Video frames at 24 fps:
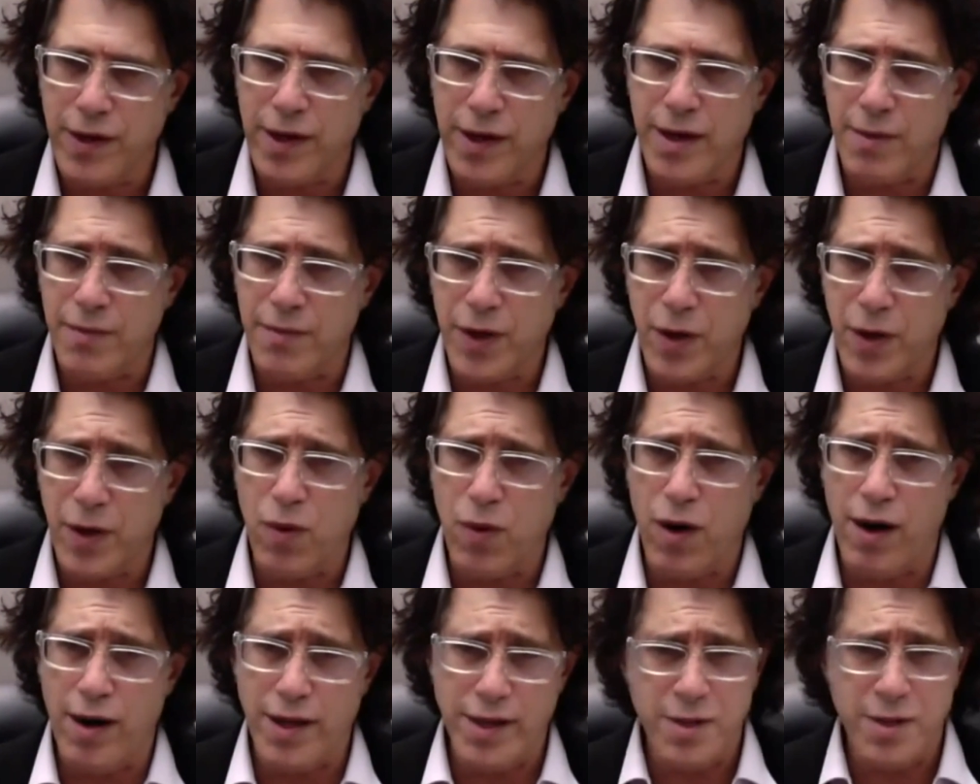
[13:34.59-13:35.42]
the company
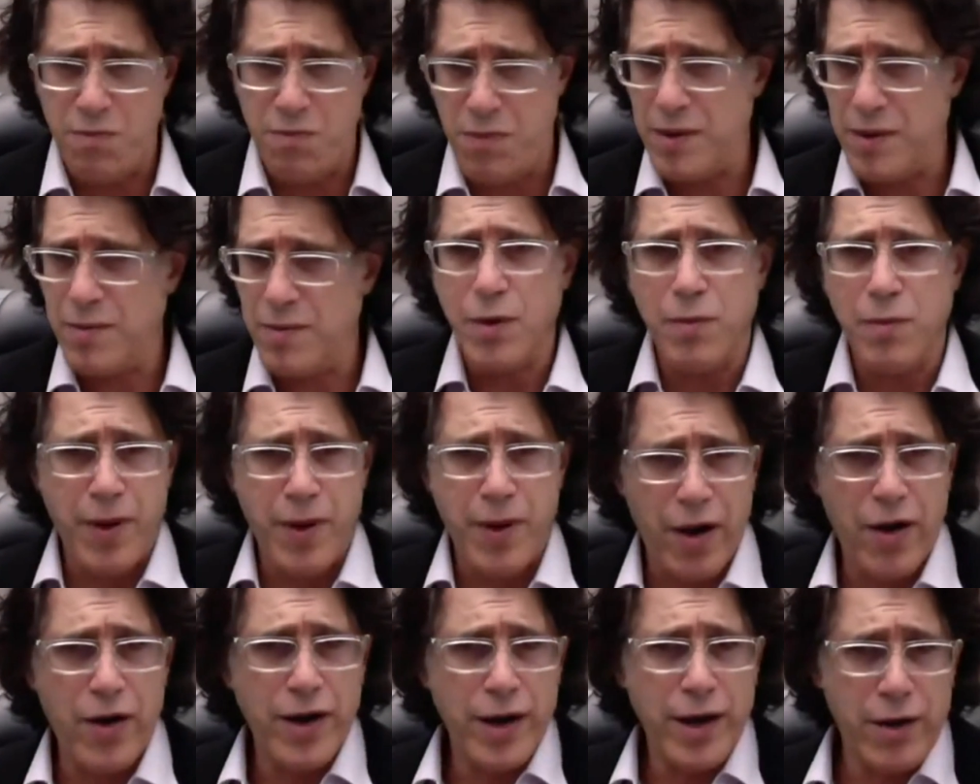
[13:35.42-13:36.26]
wants, minimal,
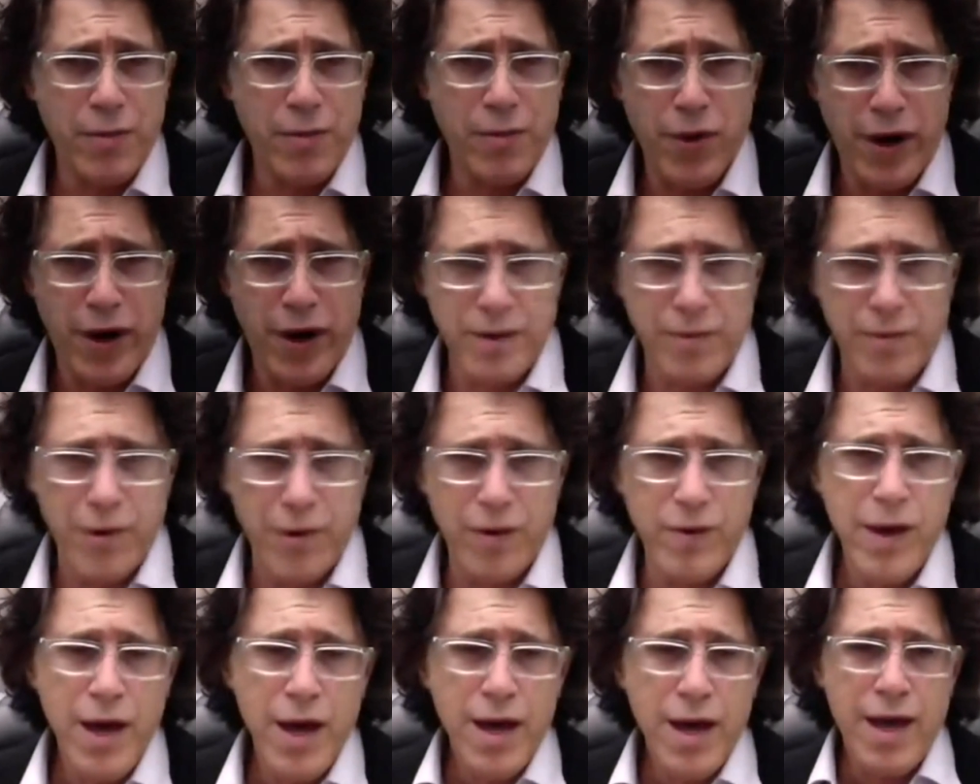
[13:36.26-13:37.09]
parity, or
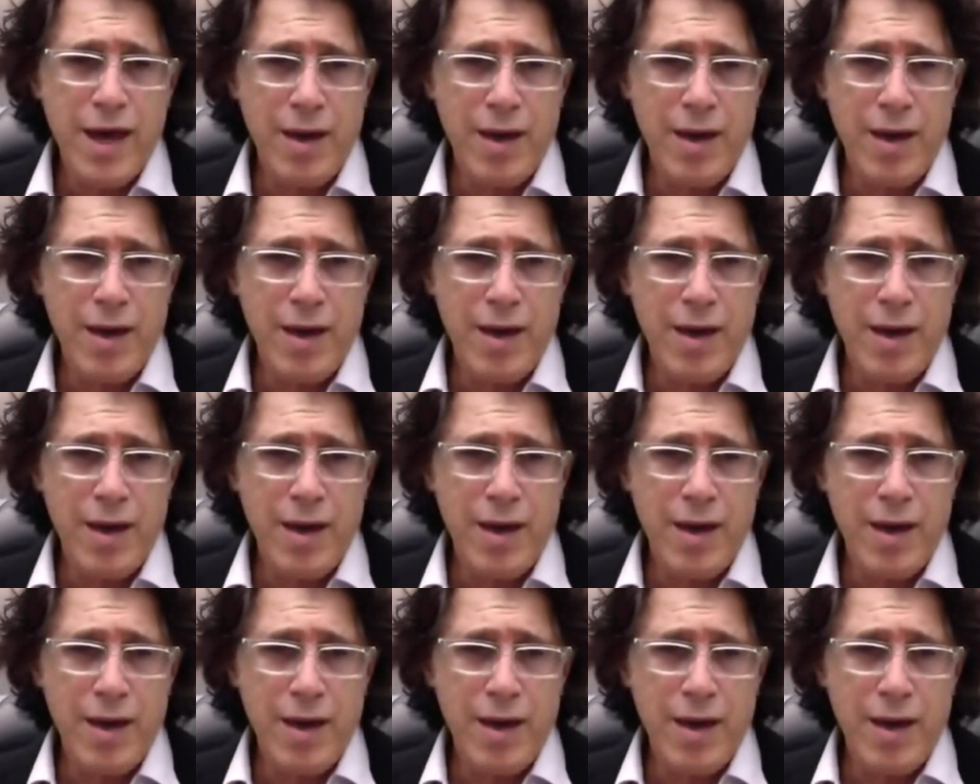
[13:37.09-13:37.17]
brandable.